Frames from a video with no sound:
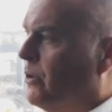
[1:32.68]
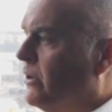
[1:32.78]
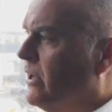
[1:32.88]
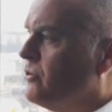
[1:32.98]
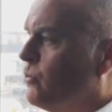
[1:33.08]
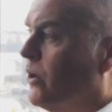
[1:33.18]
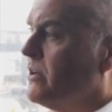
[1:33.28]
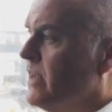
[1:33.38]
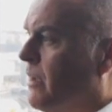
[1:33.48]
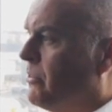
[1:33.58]
building
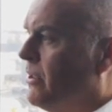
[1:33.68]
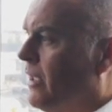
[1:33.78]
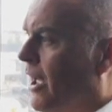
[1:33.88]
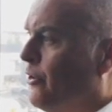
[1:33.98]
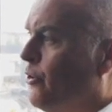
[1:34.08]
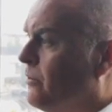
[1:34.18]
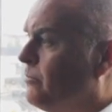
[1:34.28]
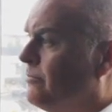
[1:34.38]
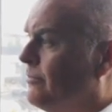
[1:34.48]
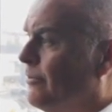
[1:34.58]
squad depth, and
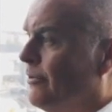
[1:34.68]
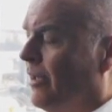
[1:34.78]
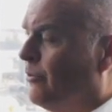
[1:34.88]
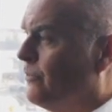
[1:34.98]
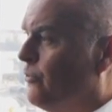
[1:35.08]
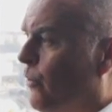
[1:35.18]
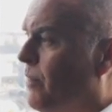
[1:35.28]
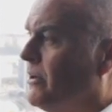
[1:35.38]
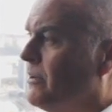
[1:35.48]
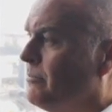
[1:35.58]
not for
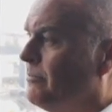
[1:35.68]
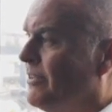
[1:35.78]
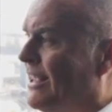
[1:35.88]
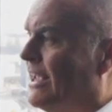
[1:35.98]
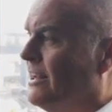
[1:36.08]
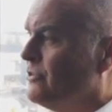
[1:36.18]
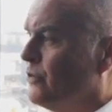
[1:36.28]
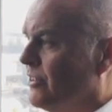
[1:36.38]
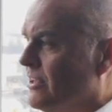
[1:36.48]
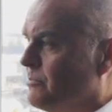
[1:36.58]
1 minute thinking he's
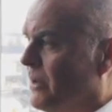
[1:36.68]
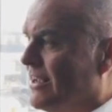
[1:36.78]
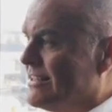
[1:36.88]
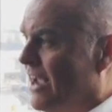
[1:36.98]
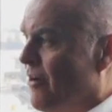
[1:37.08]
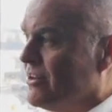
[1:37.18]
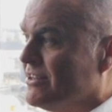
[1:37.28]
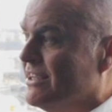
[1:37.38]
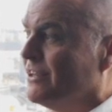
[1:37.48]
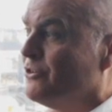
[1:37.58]
got these players
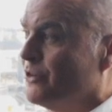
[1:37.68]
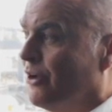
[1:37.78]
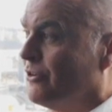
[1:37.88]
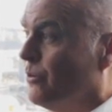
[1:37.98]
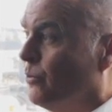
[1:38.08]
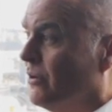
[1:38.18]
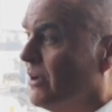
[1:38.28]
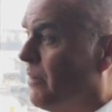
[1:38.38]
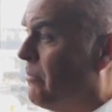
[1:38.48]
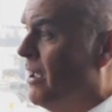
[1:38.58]
guaranteed to go to the World
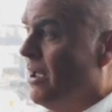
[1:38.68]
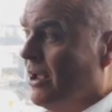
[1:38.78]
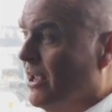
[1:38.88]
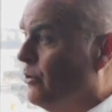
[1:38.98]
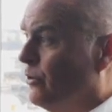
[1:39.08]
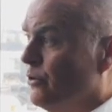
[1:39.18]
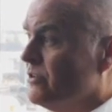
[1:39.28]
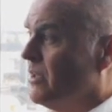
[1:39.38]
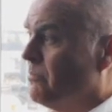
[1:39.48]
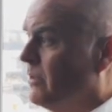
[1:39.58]
Cup. He could
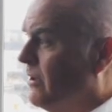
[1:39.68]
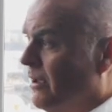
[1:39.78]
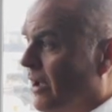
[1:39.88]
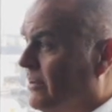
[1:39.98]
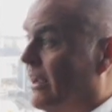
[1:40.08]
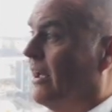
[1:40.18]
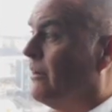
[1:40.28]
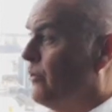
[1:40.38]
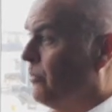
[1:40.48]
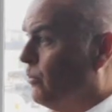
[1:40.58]
lose them a day
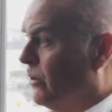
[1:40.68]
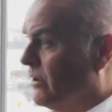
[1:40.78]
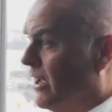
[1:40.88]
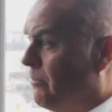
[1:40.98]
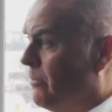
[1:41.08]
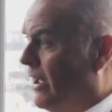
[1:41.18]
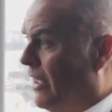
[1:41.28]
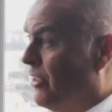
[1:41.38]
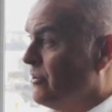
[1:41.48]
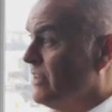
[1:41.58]
out from the World Cup,
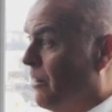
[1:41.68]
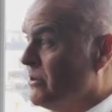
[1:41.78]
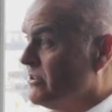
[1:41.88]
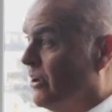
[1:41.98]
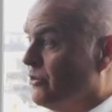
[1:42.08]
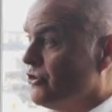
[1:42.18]
and those numbers don't